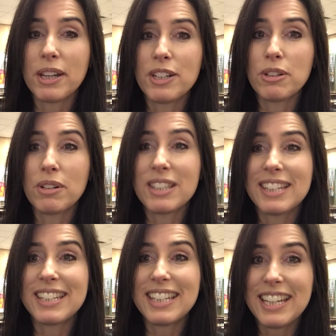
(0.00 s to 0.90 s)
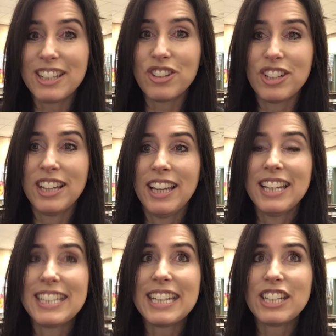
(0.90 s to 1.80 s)
do it is to teach
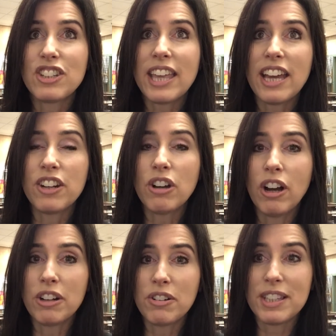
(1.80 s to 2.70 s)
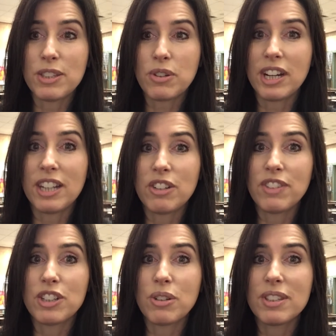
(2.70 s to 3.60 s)
that and honor these great
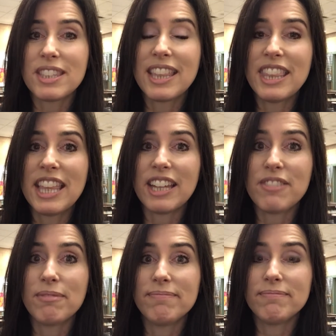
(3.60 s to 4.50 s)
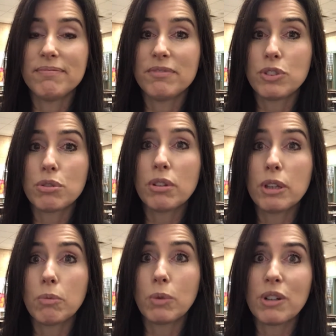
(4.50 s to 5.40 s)
individuals that truly
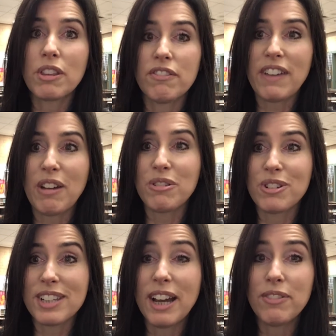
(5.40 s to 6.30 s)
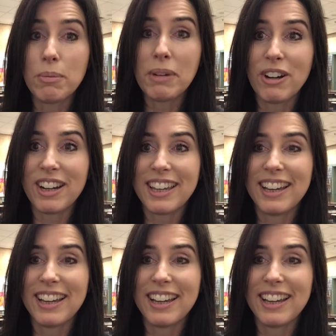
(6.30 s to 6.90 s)
were the founders of America.